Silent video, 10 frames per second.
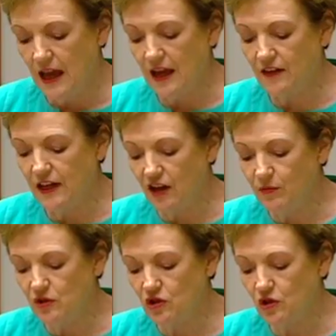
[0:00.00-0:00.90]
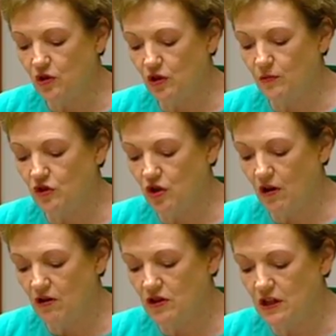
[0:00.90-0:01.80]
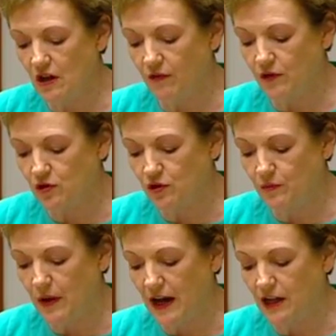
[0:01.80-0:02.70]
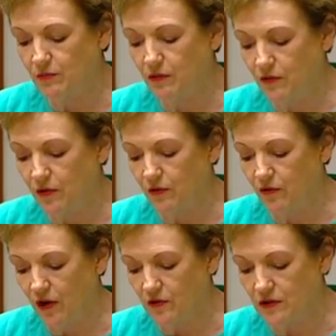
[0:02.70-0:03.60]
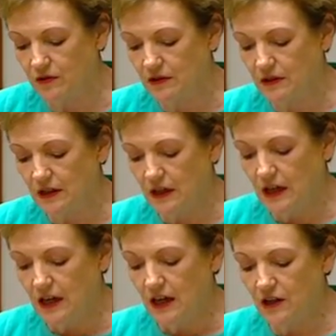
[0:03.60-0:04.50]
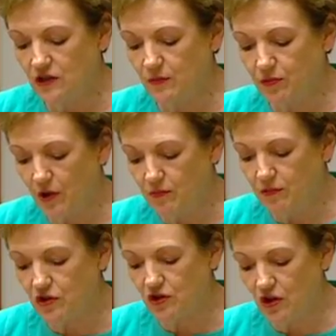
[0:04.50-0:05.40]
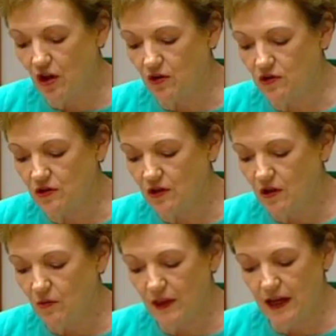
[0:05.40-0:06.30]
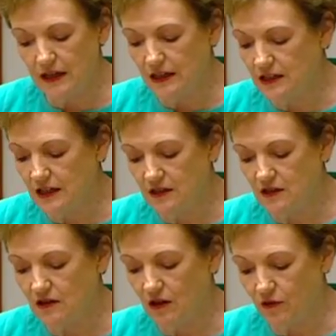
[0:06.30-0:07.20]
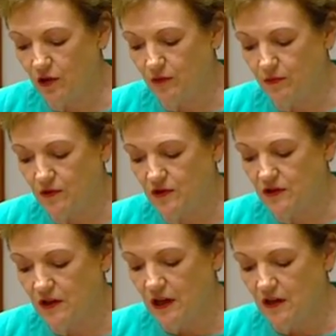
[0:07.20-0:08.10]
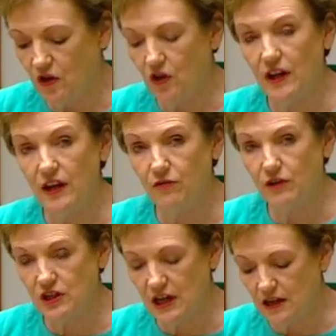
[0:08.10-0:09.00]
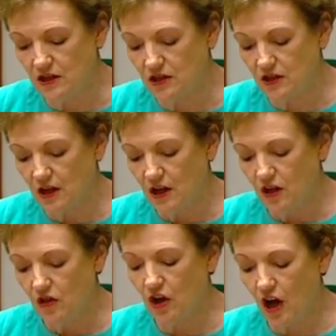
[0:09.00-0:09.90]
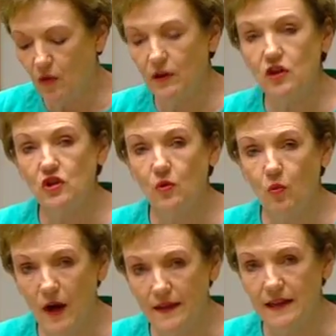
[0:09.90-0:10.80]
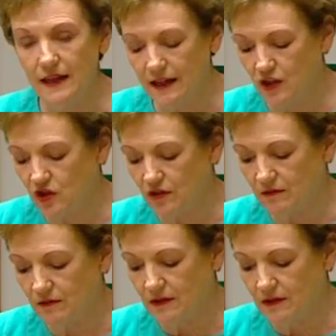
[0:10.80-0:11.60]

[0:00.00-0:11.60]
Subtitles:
and the government secured a majority of the 2-party preferred vote. It is appropriate to note, without any sense of hubris, that on every test, the coalition won the election